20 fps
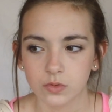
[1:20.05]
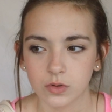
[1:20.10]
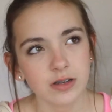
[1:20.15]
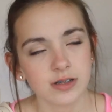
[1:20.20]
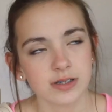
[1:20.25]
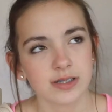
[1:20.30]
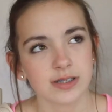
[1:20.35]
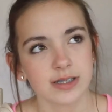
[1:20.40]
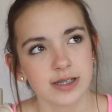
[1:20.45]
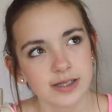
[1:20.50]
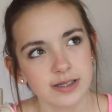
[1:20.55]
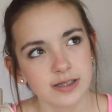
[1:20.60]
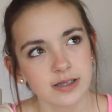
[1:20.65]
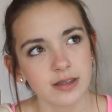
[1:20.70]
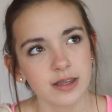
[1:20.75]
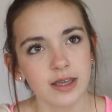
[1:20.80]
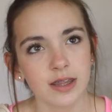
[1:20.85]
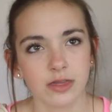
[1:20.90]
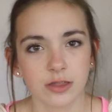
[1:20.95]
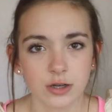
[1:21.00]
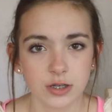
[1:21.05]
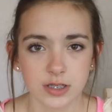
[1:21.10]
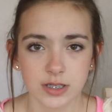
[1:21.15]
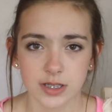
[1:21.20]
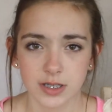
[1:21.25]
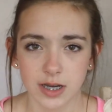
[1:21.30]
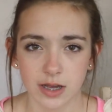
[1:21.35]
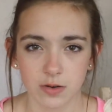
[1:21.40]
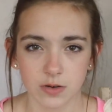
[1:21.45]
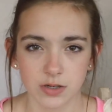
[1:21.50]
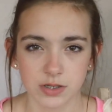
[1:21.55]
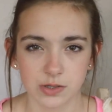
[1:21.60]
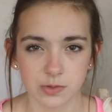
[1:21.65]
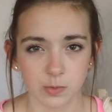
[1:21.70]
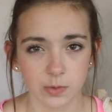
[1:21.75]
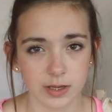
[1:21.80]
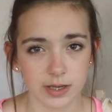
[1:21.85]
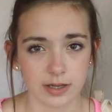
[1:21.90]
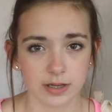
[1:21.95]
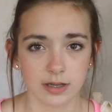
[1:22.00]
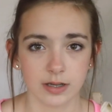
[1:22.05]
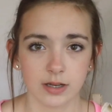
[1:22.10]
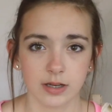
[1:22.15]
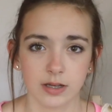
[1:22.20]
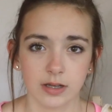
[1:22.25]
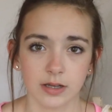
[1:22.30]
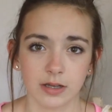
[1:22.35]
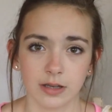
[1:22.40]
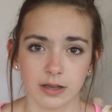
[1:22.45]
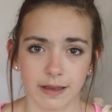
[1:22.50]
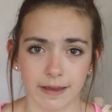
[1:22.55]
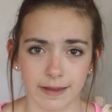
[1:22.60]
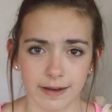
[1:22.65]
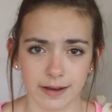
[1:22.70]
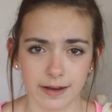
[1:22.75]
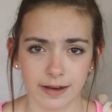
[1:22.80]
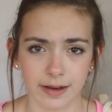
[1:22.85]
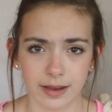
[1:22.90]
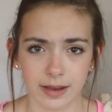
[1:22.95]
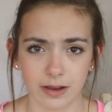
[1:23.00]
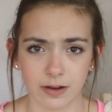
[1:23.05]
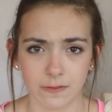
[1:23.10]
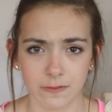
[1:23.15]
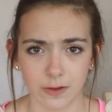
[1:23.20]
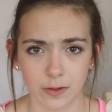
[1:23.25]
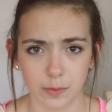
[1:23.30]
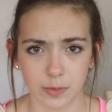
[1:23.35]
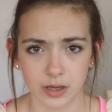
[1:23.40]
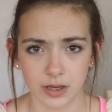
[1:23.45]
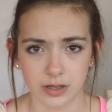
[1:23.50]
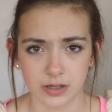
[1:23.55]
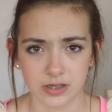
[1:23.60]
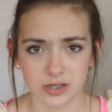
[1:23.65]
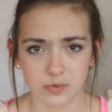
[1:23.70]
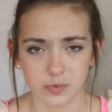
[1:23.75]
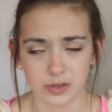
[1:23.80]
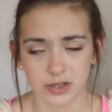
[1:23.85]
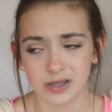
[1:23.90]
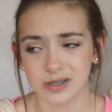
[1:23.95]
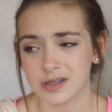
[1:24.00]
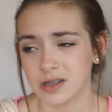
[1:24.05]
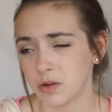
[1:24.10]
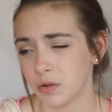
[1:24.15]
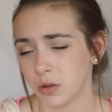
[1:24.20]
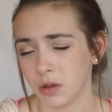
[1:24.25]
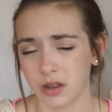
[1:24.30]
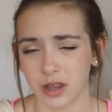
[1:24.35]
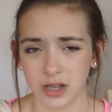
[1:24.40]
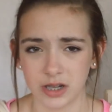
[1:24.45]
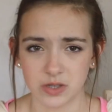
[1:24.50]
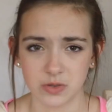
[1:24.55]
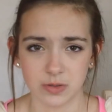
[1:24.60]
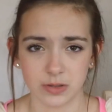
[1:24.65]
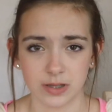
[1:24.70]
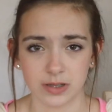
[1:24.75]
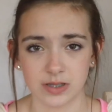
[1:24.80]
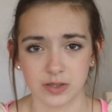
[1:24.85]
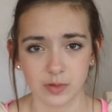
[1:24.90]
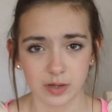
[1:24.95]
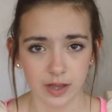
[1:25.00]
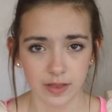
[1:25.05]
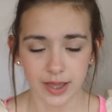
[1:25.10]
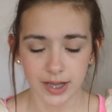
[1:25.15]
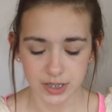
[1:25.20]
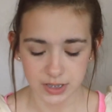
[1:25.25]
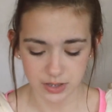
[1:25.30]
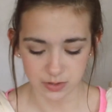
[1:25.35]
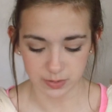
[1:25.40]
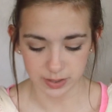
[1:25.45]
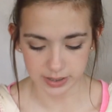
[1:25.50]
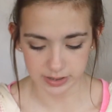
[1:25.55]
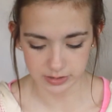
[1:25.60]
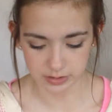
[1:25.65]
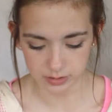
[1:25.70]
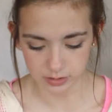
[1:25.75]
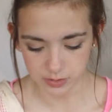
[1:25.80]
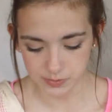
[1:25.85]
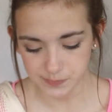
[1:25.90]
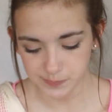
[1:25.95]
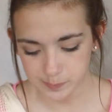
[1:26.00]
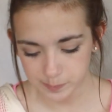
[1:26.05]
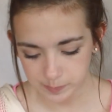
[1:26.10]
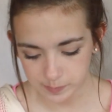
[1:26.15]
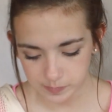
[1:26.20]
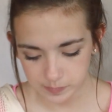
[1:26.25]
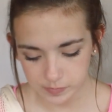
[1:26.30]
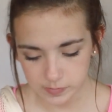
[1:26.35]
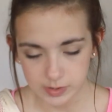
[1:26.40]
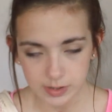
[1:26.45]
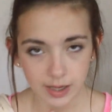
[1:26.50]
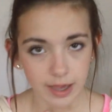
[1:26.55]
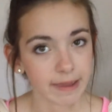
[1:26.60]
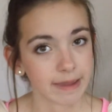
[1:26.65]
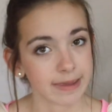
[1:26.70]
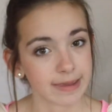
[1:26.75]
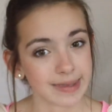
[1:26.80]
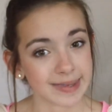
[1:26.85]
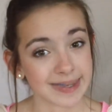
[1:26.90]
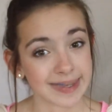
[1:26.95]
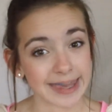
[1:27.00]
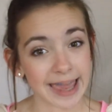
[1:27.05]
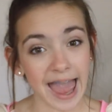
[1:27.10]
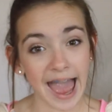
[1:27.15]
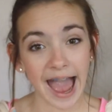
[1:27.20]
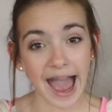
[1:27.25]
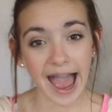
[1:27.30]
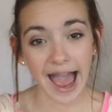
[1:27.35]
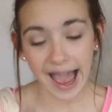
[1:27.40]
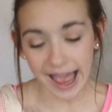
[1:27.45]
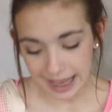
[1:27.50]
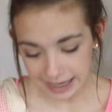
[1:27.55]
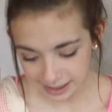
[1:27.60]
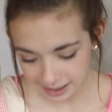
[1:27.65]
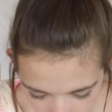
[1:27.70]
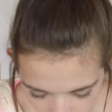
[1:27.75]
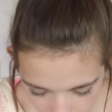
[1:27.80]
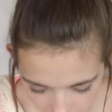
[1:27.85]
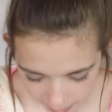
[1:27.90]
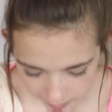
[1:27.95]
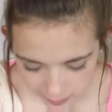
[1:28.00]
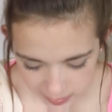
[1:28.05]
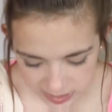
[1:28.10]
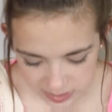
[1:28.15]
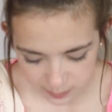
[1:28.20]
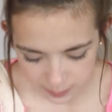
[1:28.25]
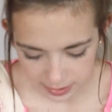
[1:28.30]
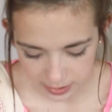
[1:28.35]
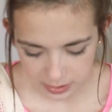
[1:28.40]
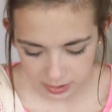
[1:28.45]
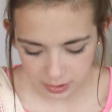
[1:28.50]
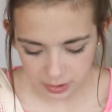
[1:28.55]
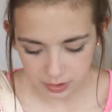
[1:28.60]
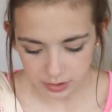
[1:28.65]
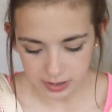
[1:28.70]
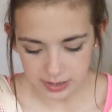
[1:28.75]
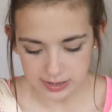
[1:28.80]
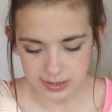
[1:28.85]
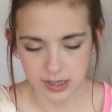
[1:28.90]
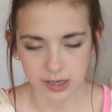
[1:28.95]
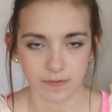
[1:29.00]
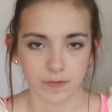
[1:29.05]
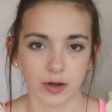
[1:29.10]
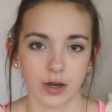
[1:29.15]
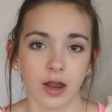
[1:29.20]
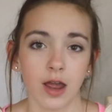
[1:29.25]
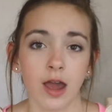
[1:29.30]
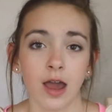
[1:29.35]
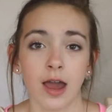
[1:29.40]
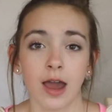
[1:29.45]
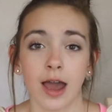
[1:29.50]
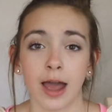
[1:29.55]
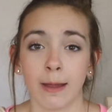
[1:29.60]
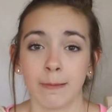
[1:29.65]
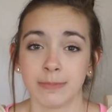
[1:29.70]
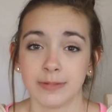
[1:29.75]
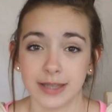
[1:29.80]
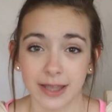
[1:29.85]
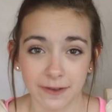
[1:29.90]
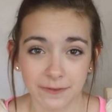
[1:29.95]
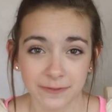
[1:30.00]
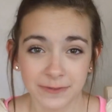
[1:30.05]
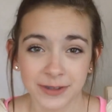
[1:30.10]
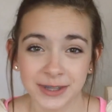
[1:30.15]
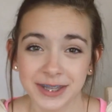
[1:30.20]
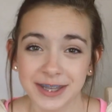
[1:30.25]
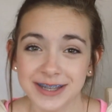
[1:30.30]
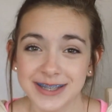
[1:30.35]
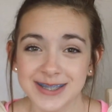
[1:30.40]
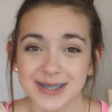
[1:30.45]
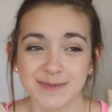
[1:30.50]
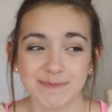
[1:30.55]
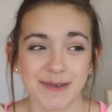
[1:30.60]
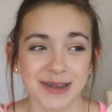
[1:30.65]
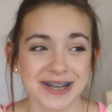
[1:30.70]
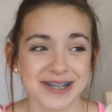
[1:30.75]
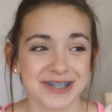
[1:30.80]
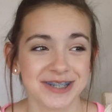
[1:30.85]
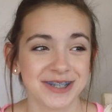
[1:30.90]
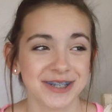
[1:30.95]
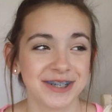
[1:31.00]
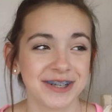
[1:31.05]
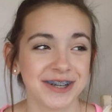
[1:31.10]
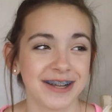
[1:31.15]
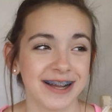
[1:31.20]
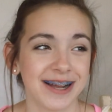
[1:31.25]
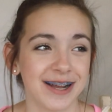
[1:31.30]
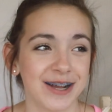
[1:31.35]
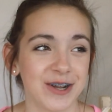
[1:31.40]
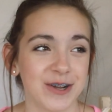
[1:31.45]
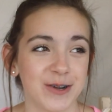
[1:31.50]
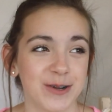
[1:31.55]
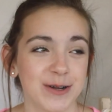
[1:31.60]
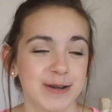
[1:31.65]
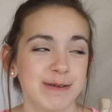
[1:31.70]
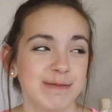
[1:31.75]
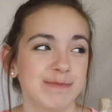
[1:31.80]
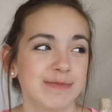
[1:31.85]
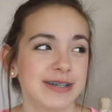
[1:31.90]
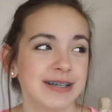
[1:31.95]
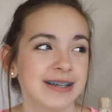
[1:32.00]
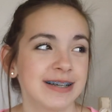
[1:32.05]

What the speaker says: 6 to like 13 hours a week editing and filming, just because I really like doing it. That's what I like doing, so yeah. Are you a spender or a saver? I'm definitely a spender. I